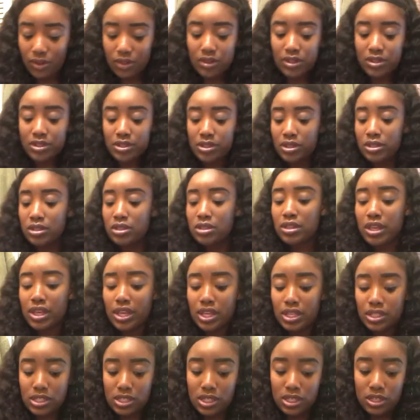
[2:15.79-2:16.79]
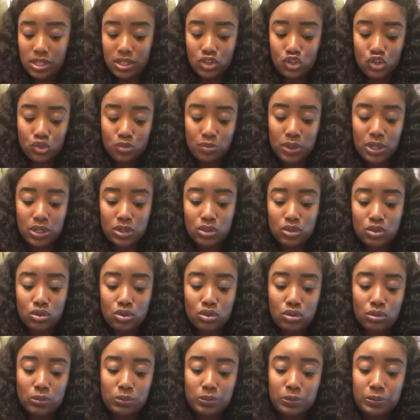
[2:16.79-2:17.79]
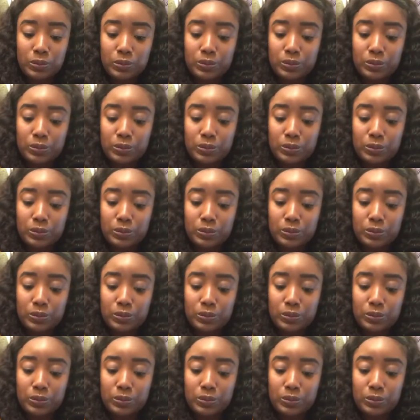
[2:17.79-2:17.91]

this is the 18 inch bundle.